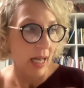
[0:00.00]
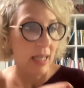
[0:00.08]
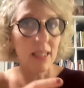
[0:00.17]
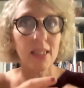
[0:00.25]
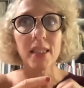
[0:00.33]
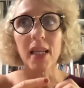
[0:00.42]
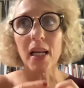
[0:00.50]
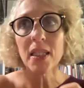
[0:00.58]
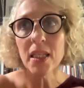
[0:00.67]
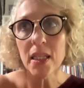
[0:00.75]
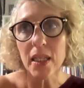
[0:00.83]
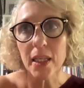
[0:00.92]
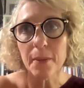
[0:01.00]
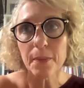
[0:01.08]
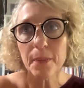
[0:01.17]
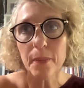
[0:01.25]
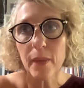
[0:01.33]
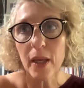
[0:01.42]
suddenly
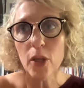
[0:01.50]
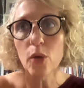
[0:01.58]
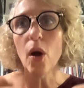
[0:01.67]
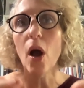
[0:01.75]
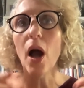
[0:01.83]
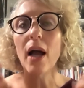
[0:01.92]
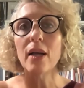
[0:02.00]
you